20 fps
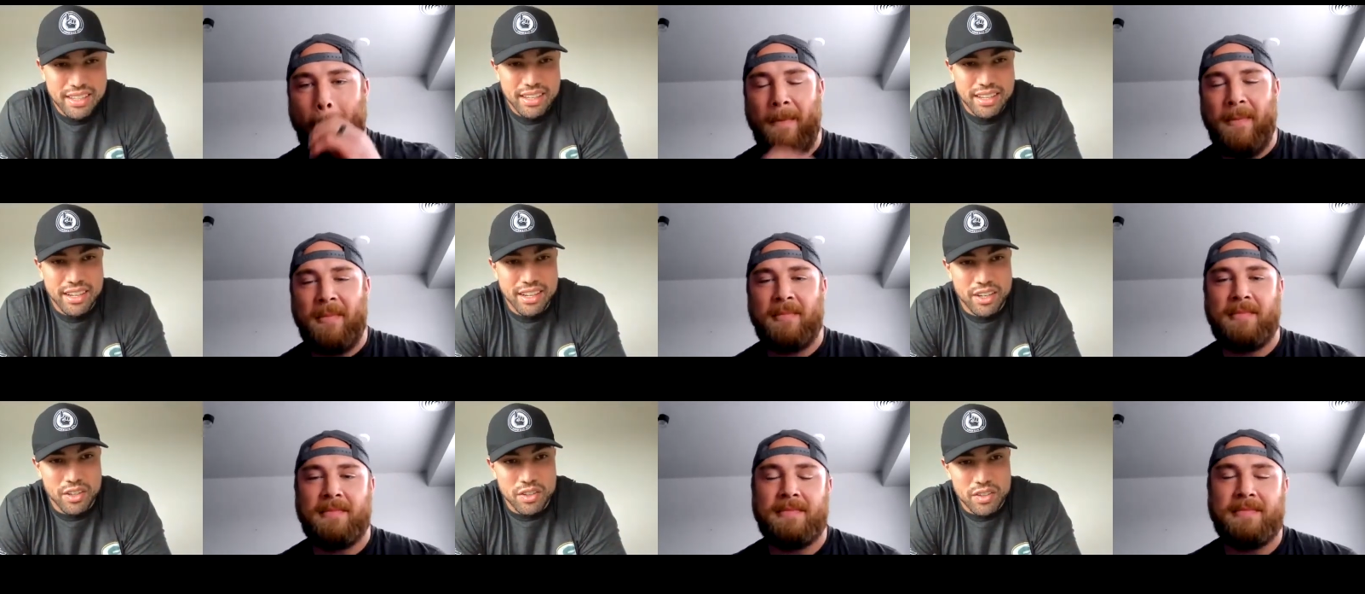
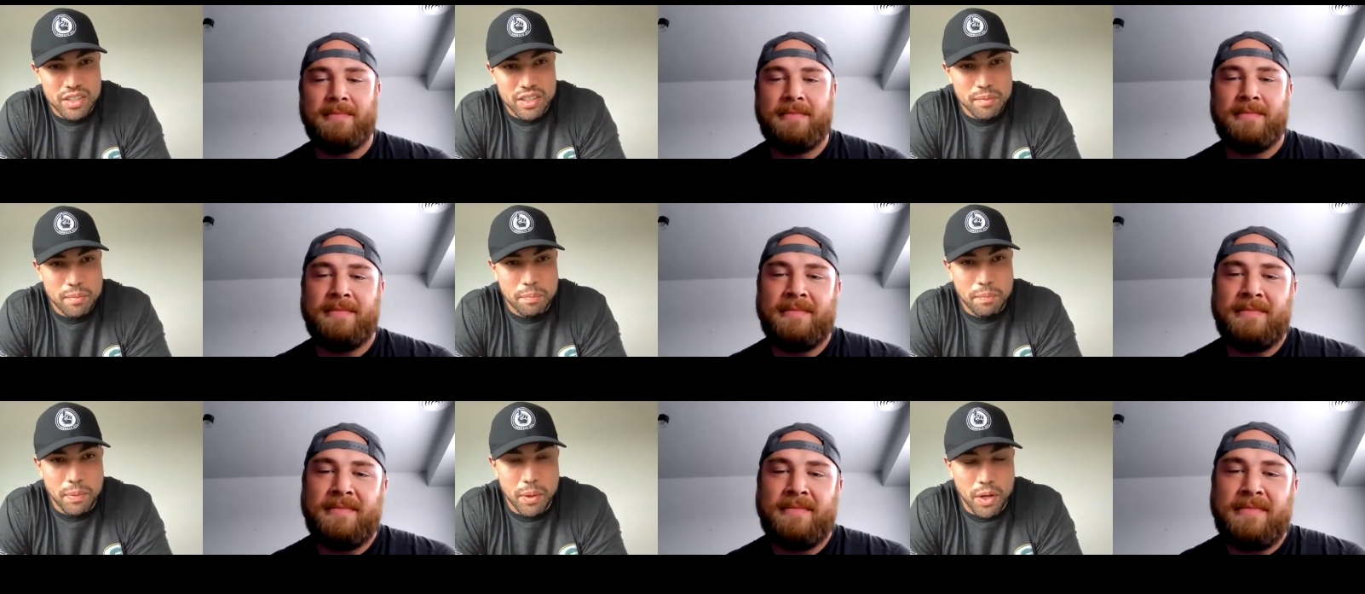Speaker 1: you
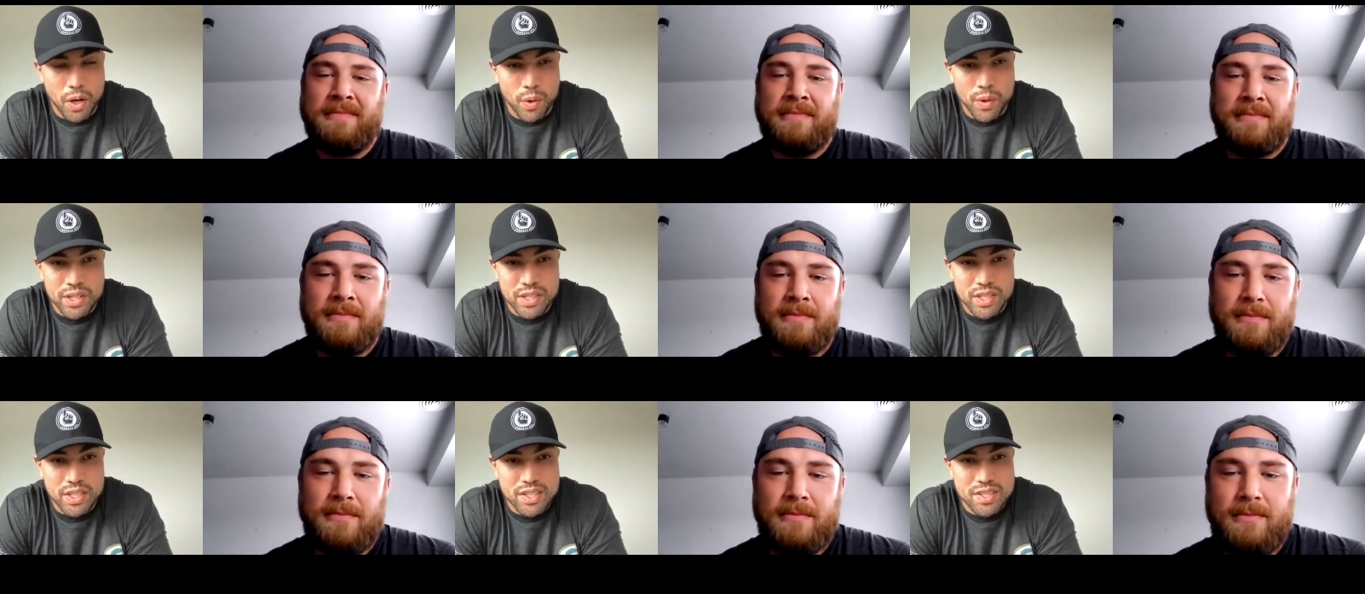know,
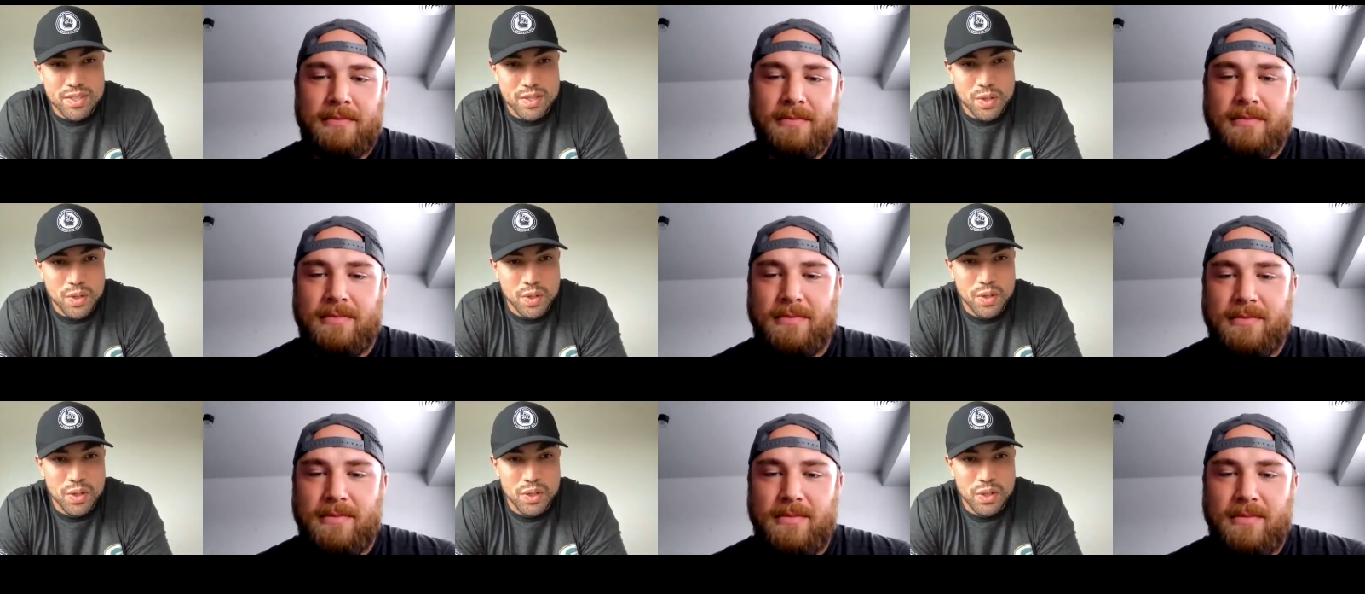going to the
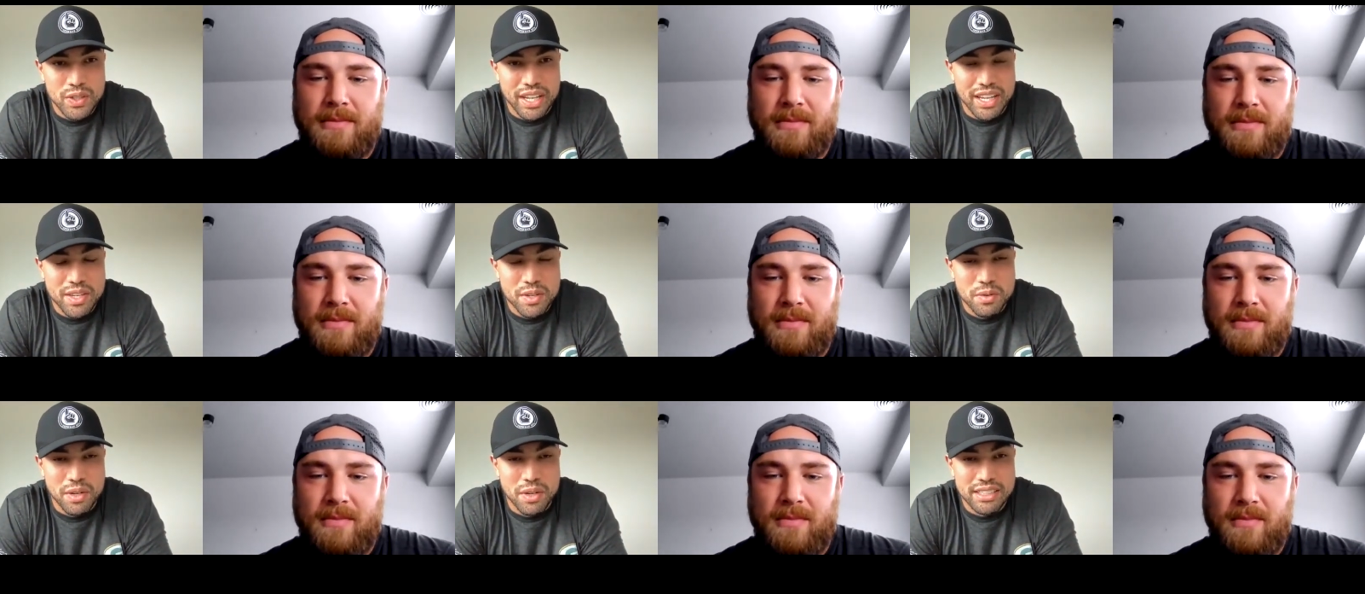school that
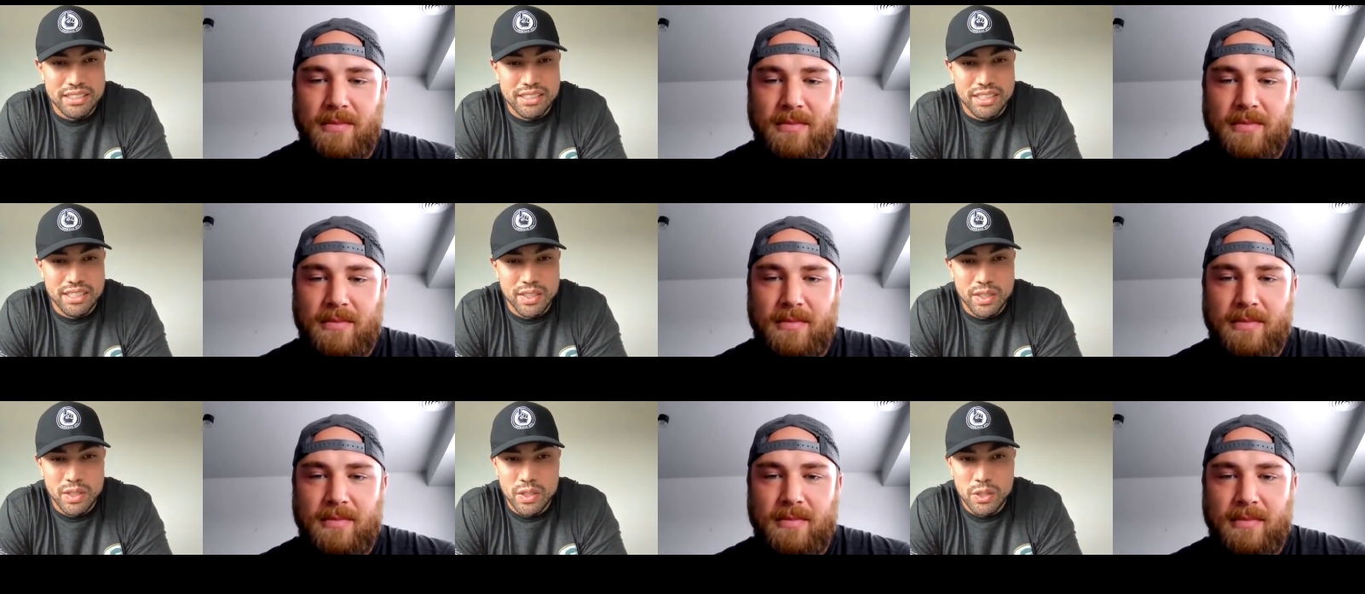you went
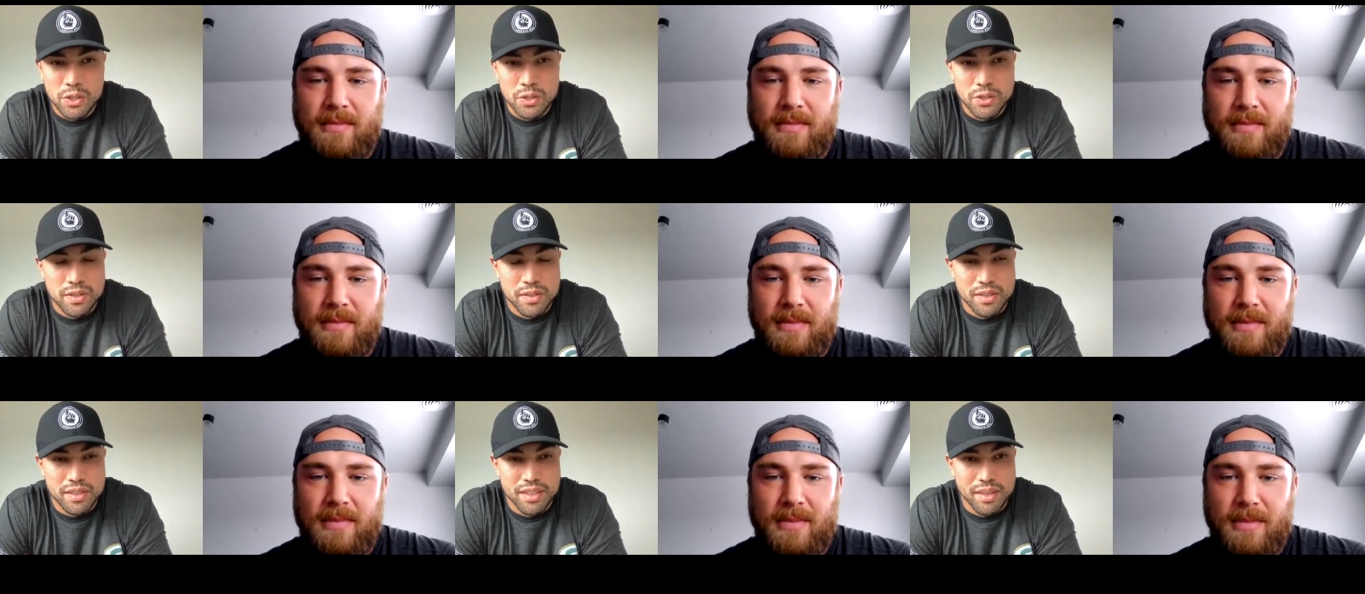to
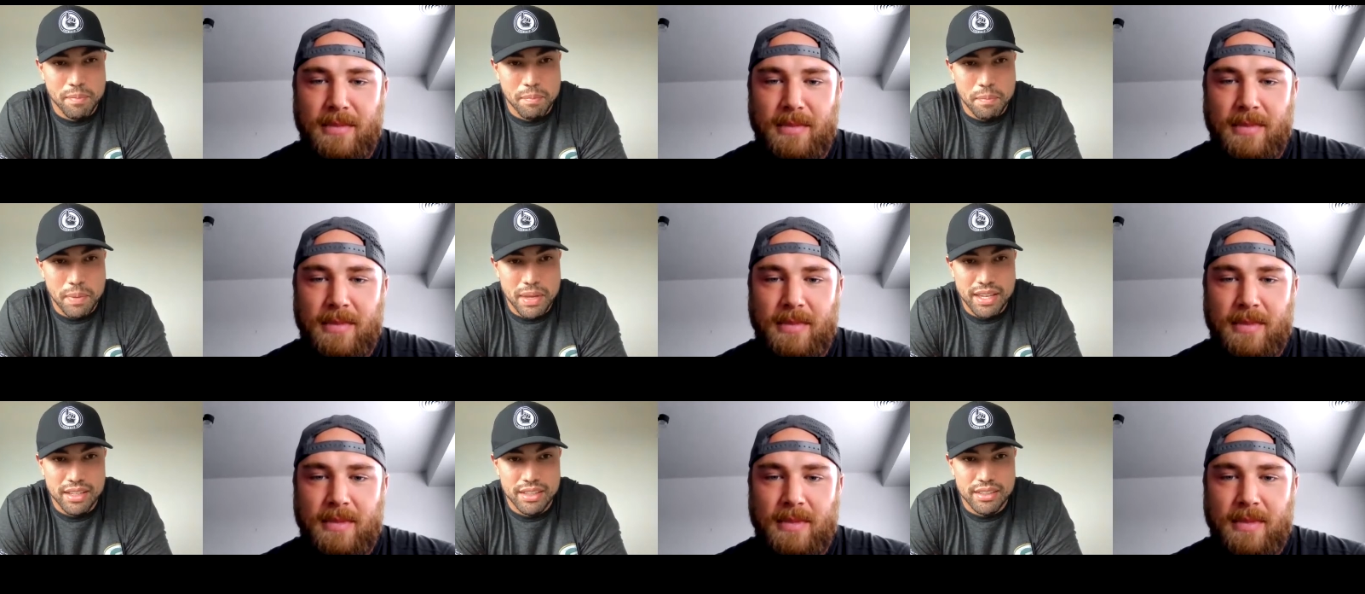and
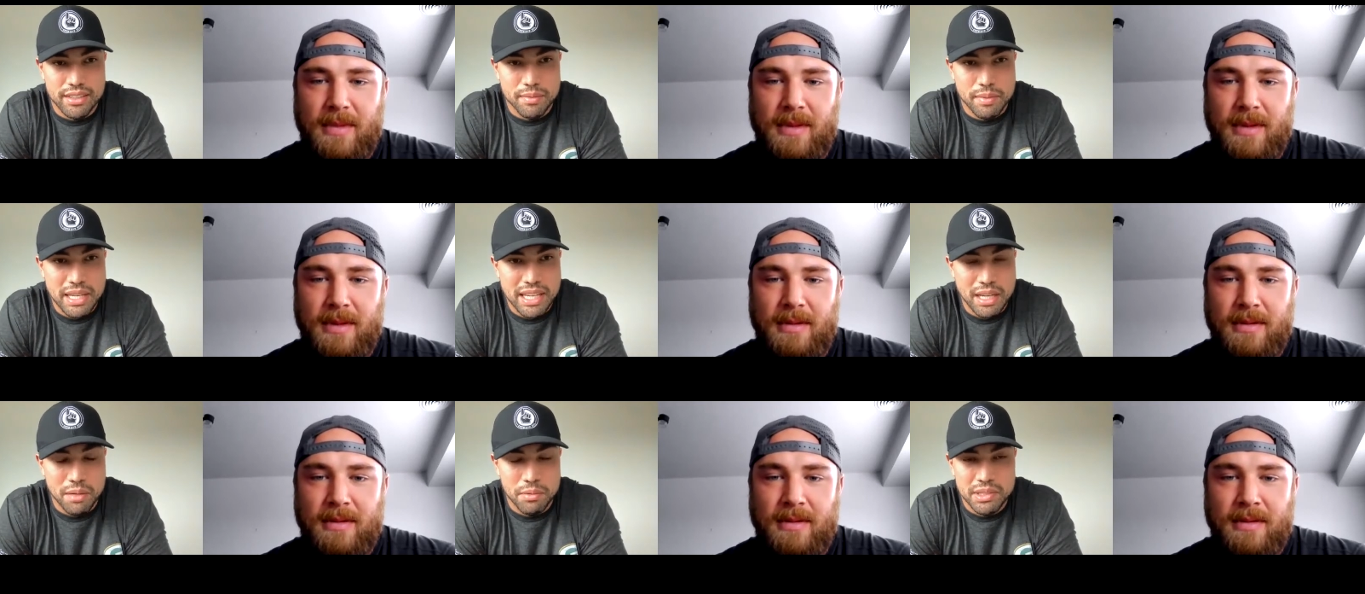being
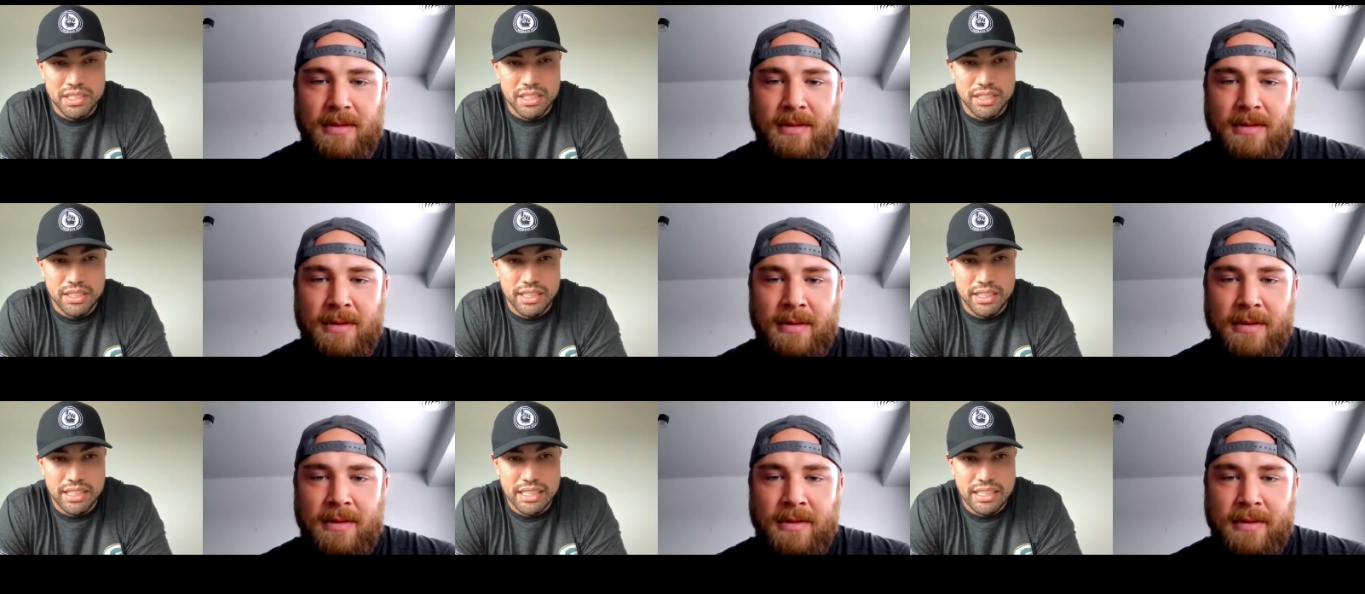being able
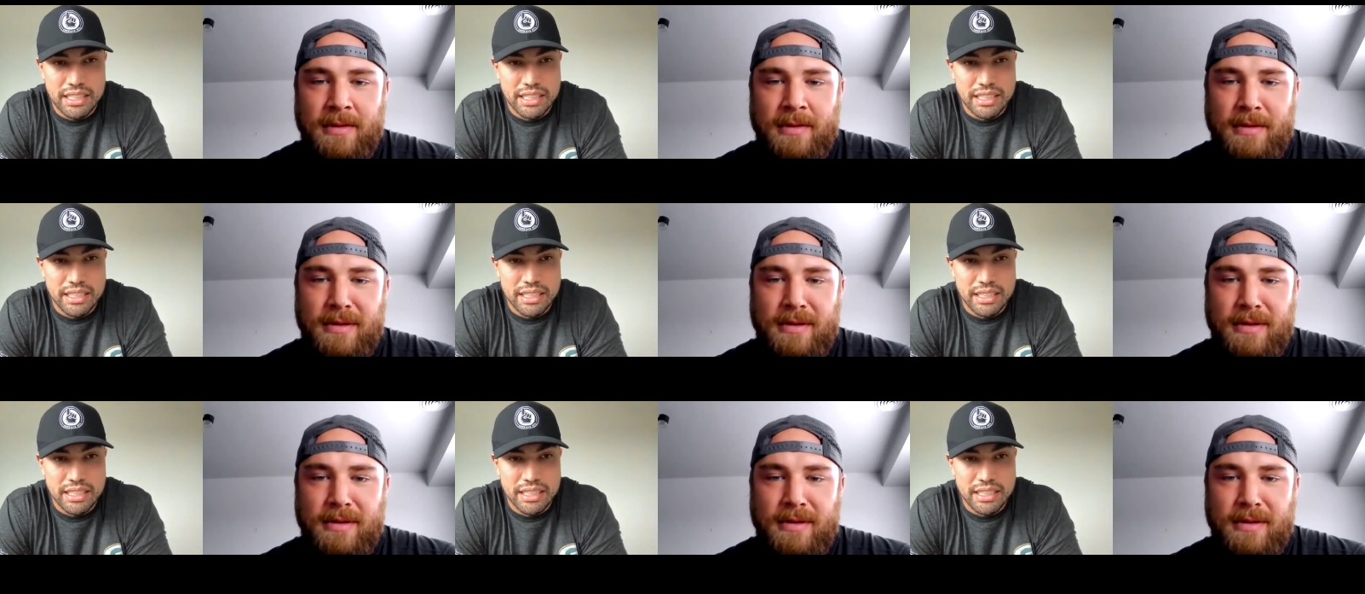to